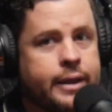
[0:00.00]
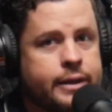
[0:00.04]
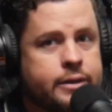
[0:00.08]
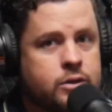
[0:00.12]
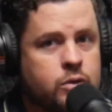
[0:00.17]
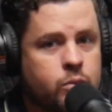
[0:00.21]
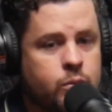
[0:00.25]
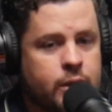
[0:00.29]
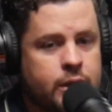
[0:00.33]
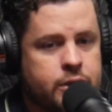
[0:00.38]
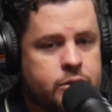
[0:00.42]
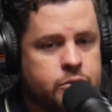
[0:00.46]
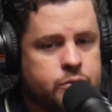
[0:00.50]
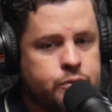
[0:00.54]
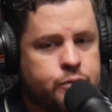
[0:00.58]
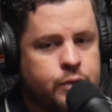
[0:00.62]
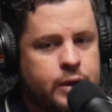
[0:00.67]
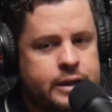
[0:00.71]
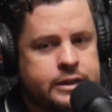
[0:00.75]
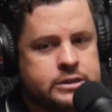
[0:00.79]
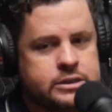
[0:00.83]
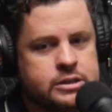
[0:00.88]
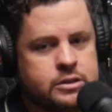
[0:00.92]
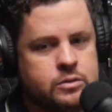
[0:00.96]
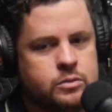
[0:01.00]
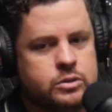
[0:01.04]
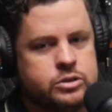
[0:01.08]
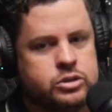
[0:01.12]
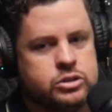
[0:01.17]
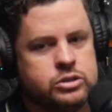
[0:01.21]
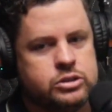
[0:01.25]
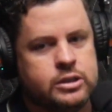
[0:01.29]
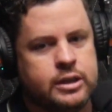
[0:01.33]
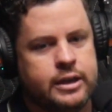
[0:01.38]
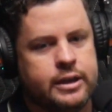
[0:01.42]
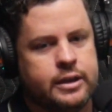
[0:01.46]
the way you phrased it, which
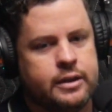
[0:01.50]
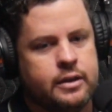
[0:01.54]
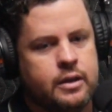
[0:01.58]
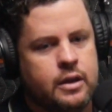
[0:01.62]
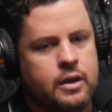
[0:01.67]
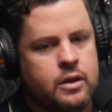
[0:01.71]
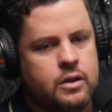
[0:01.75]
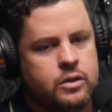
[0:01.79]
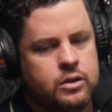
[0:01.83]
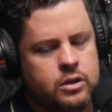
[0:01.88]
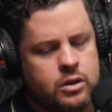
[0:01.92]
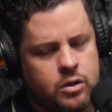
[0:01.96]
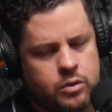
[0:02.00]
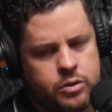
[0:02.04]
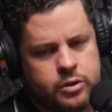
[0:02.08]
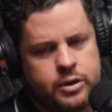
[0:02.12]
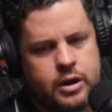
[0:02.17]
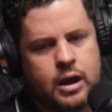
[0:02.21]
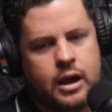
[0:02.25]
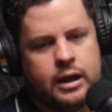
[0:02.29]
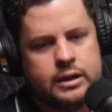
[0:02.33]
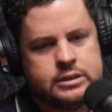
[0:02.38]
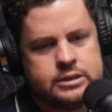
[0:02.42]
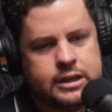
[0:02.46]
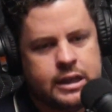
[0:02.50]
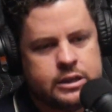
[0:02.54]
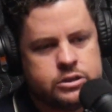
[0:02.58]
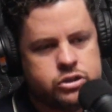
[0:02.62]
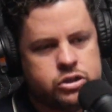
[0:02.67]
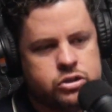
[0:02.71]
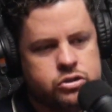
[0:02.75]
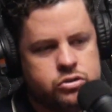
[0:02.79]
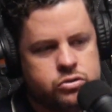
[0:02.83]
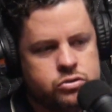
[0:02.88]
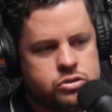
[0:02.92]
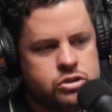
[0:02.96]
is like, the context
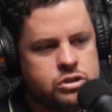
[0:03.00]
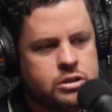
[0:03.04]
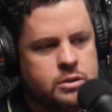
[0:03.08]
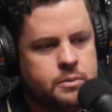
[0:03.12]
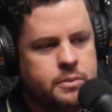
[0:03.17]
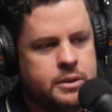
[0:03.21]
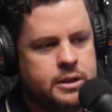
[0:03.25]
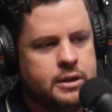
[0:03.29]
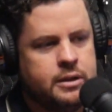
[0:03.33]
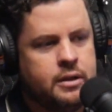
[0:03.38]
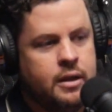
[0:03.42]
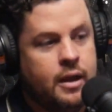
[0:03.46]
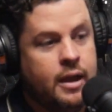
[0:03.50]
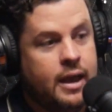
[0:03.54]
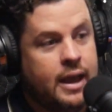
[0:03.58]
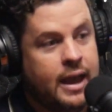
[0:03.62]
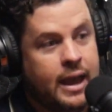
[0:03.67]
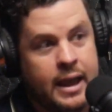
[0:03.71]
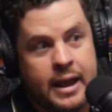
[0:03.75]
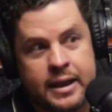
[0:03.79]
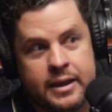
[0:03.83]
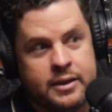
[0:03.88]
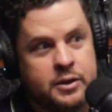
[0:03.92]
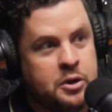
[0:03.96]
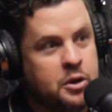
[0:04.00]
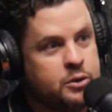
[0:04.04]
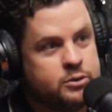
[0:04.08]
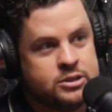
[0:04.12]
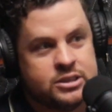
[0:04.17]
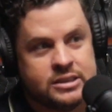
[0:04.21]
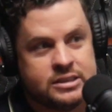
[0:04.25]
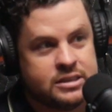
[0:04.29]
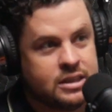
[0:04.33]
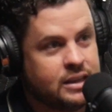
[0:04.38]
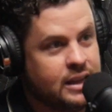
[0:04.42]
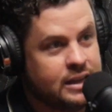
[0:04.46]
should usually be, hey,
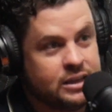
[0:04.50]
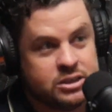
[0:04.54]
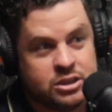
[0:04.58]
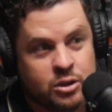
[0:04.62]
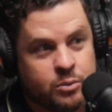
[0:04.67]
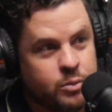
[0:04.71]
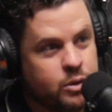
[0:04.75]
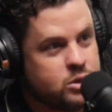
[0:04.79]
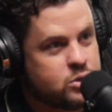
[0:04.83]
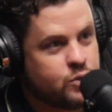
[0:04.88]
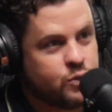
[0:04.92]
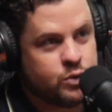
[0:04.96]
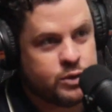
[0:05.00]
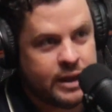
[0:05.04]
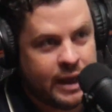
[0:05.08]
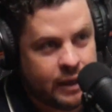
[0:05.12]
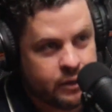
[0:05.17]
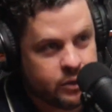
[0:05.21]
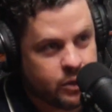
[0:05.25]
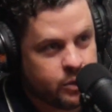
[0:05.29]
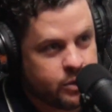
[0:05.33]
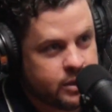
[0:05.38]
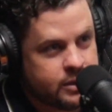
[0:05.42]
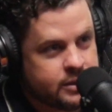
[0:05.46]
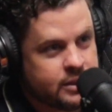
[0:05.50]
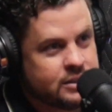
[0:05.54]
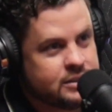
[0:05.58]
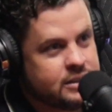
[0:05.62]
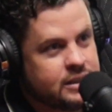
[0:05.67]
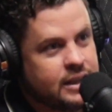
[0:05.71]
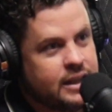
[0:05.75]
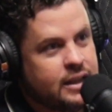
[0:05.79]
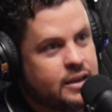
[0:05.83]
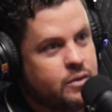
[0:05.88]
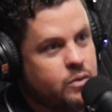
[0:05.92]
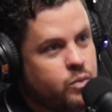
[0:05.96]
thanks so much for downloading this
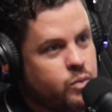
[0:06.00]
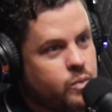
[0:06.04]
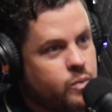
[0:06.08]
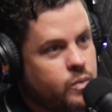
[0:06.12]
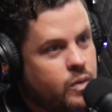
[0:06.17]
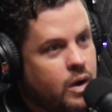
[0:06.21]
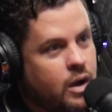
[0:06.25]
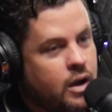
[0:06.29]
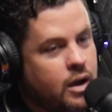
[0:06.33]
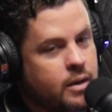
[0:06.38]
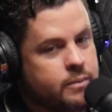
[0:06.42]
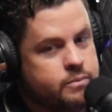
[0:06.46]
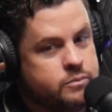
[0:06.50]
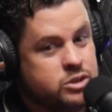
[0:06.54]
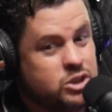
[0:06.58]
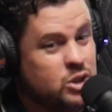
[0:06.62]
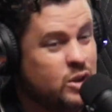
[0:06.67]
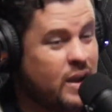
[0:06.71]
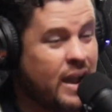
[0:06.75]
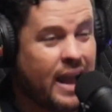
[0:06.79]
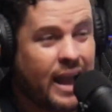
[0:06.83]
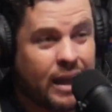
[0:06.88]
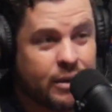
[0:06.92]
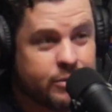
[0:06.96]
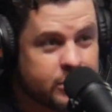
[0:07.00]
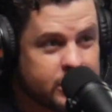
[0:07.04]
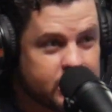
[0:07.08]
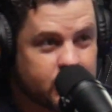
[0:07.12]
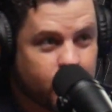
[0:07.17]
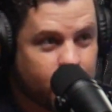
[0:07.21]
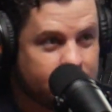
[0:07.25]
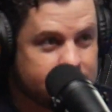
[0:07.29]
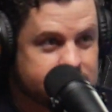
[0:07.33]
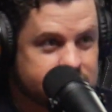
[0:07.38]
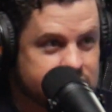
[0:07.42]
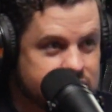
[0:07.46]
thing. Do you have any
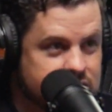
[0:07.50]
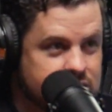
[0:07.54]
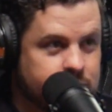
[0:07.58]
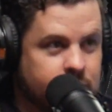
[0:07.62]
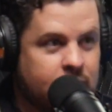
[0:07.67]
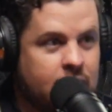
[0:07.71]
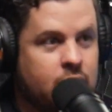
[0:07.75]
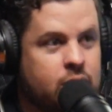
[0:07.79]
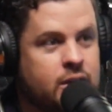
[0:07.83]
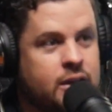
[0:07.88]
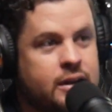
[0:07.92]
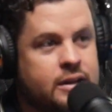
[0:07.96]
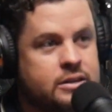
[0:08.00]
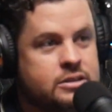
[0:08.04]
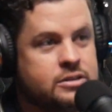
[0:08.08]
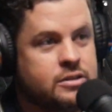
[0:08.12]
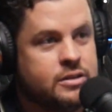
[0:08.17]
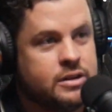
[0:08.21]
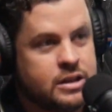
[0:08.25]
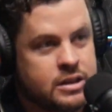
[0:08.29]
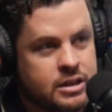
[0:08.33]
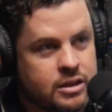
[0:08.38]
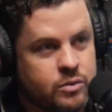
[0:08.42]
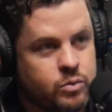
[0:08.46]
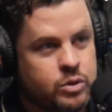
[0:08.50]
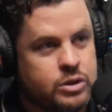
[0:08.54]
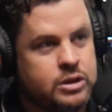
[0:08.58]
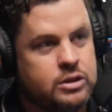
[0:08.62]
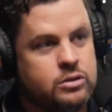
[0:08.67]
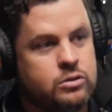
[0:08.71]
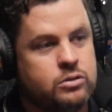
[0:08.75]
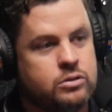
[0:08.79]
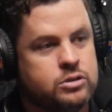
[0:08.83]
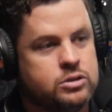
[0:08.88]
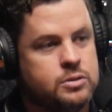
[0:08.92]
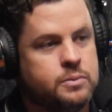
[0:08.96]
questions about it? Is there anything we can
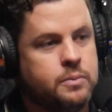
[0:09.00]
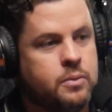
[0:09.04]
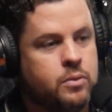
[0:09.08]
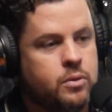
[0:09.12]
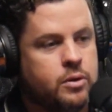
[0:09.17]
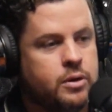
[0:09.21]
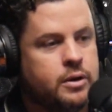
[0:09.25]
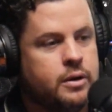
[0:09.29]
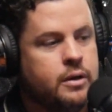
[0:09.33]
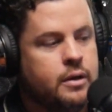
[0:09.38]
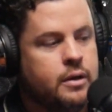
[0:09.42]
do to support?